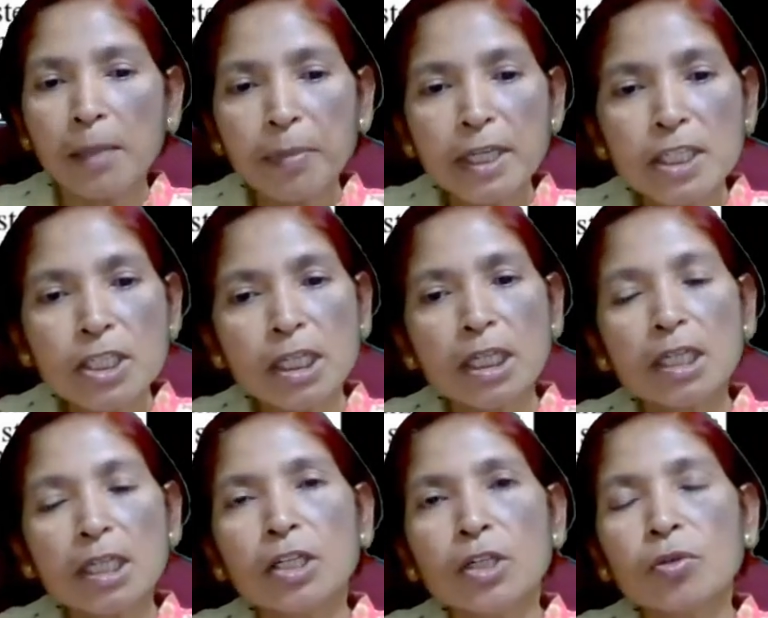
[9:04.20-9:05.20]

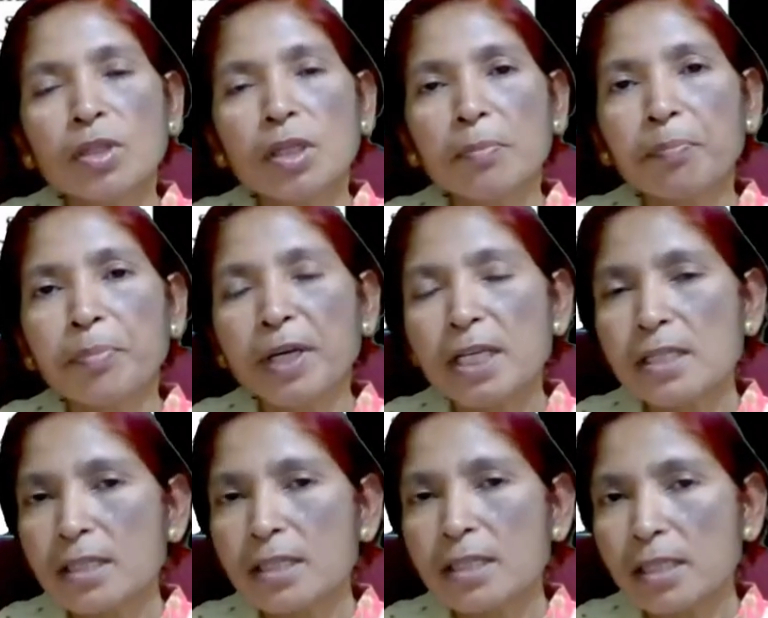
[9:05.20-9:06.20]
LPG to the
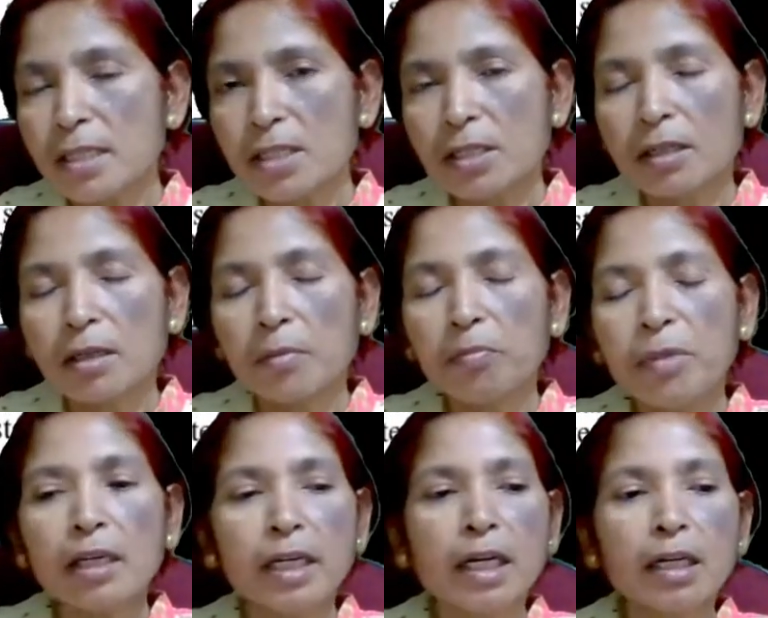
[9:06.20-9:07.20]
present Make in
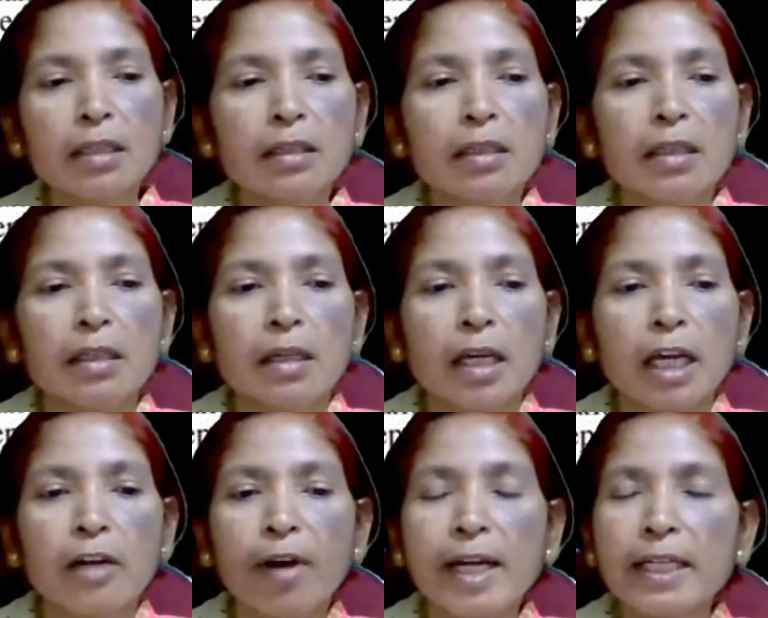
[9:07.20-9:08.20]
India,
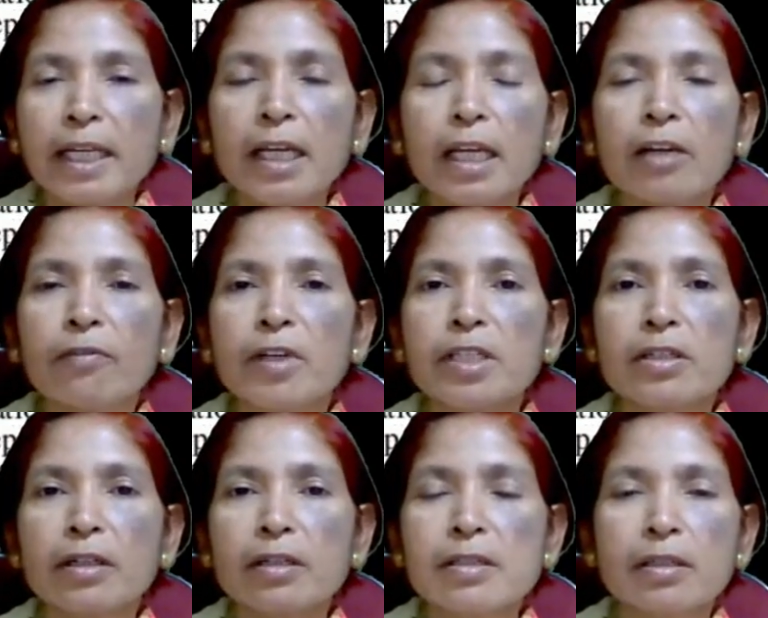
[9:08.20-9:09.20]
inviting
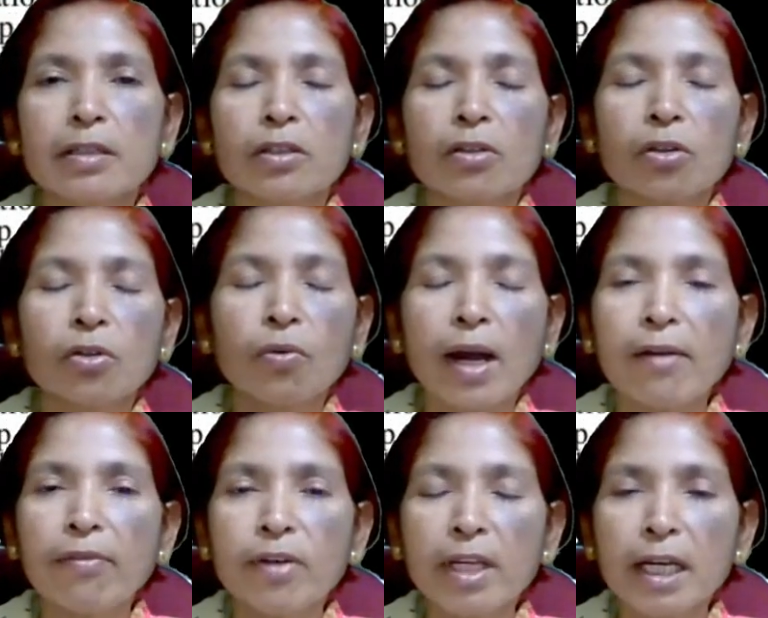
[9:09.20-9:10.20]
investors through
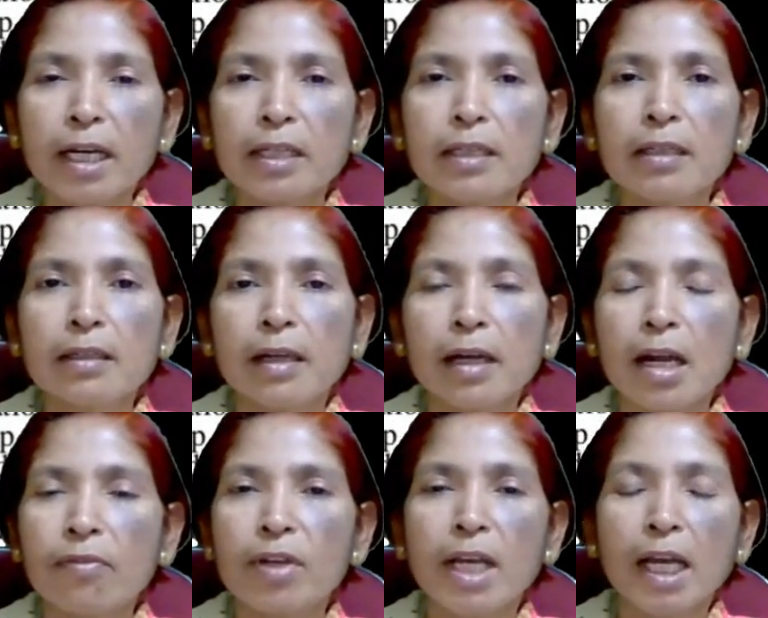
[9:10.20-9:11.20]
FDI.
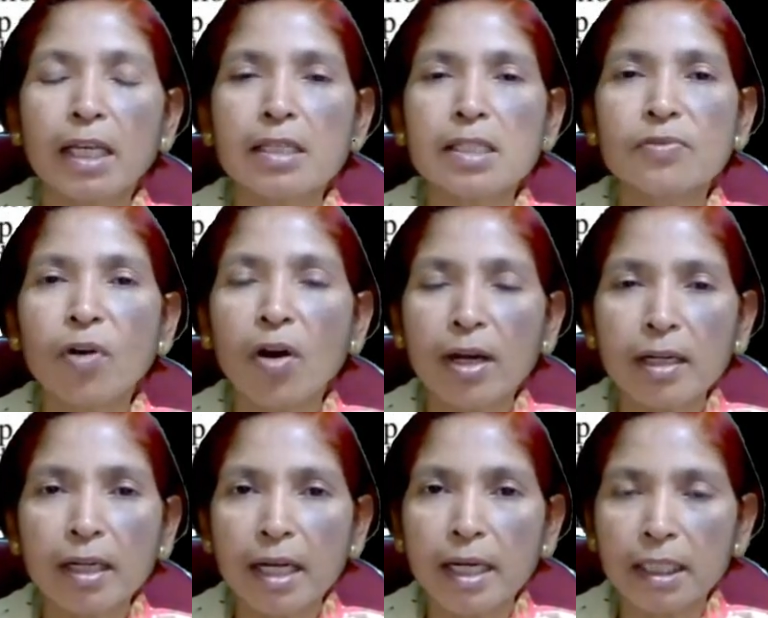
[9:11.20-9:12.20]
FDI is
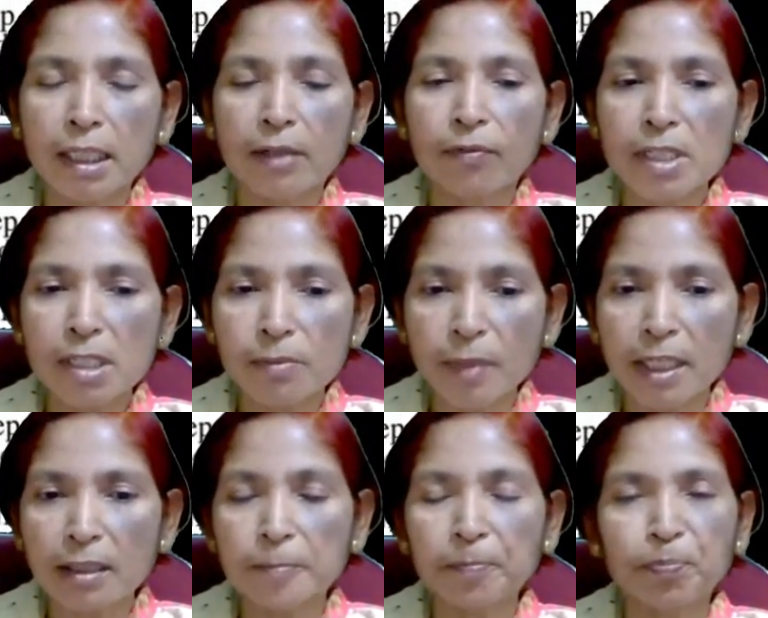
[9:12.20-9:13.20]
foreign direct
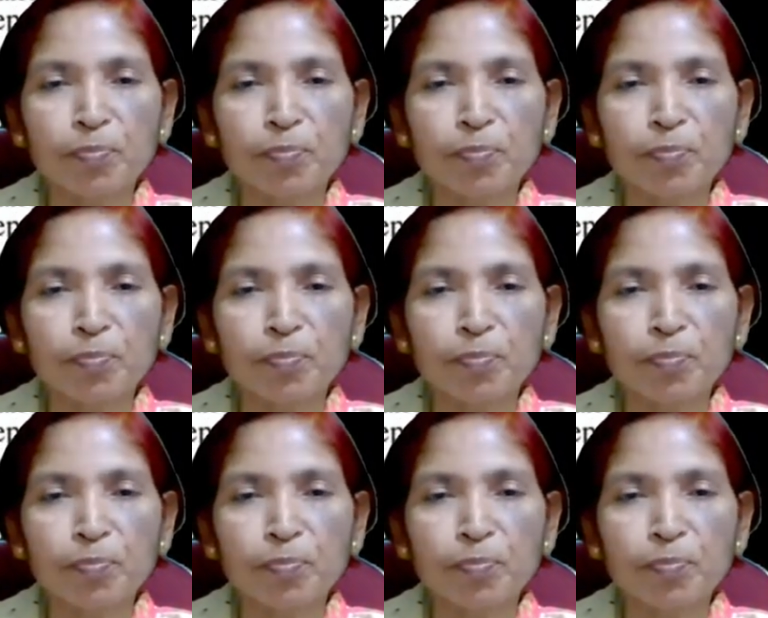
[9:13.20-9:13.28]
investment.